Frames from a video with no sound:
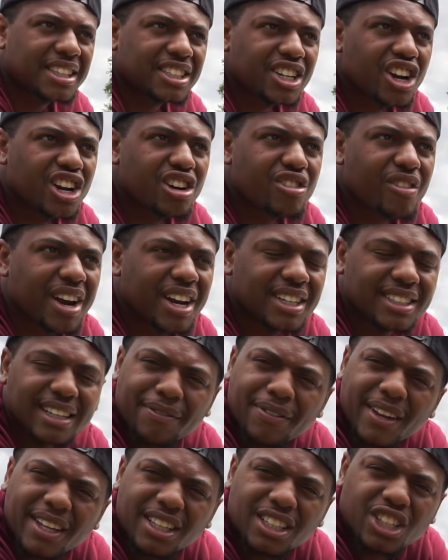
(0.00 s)
the turning radius, I
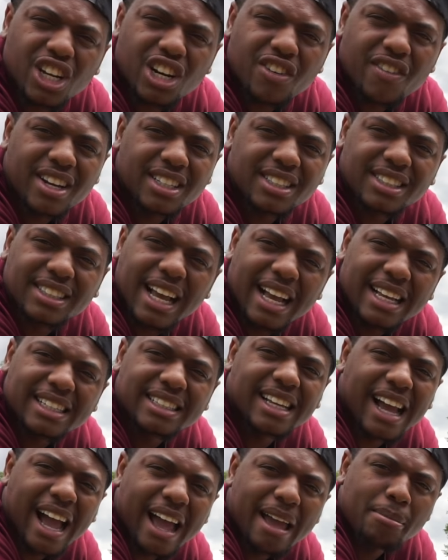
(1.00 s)
feel like the turning radius
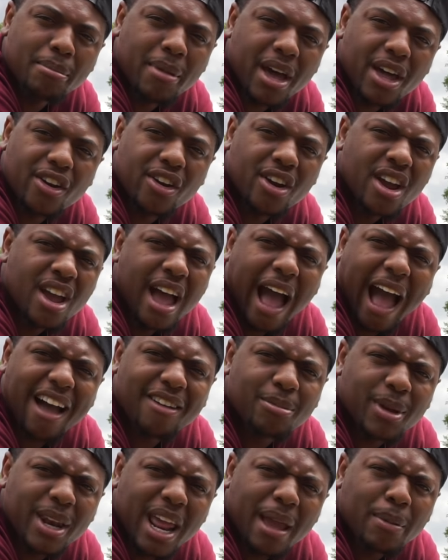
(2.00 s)
has gotten better.
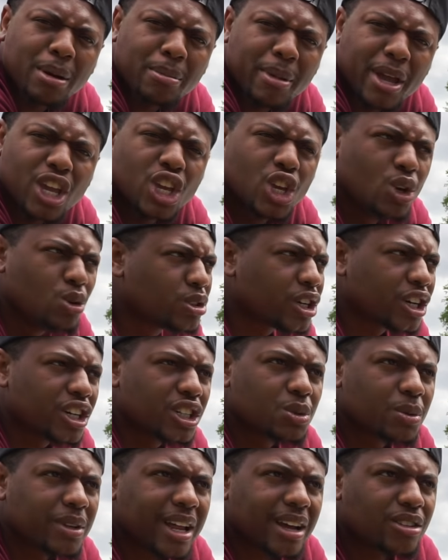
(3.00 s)
I've been able to make
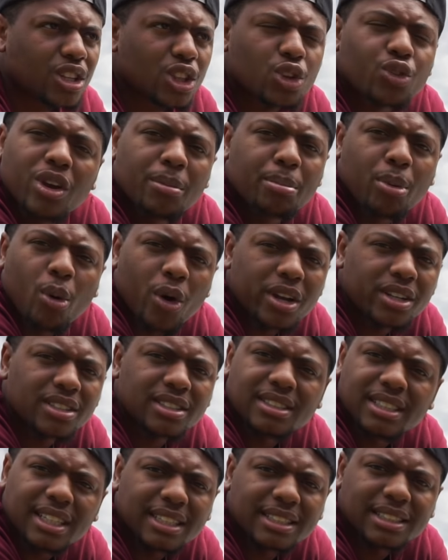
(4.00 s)
U-turns without the 3-point
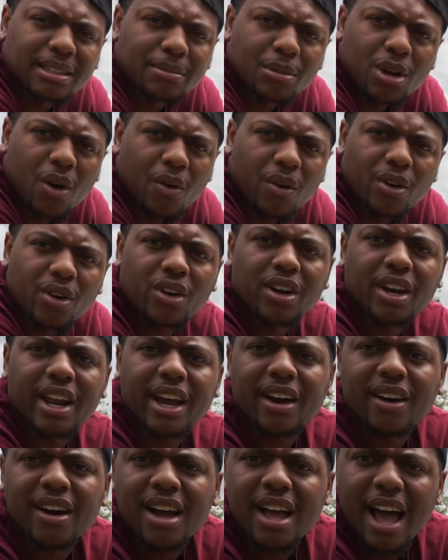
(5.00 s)
system going on
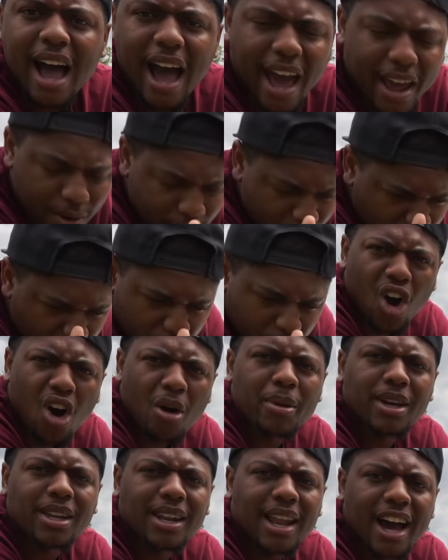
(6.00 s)
now. I don't know,
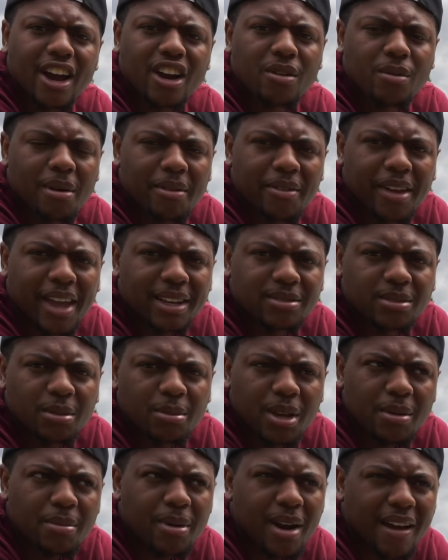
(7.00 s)
call me a liar, whatever the case may
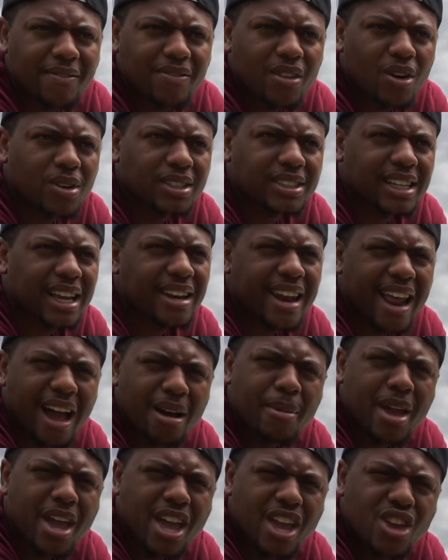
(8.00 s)
be, but I've noticed that
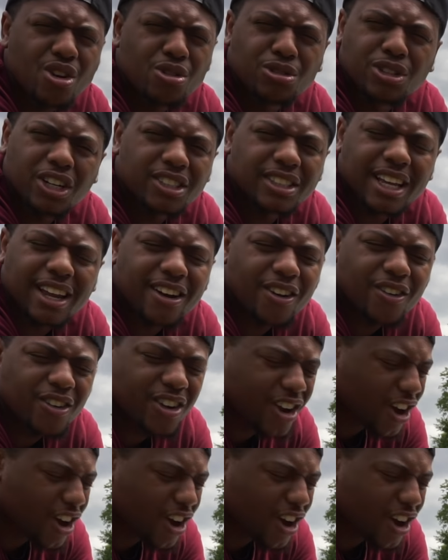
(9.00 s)
now making U-turns, I don't know, the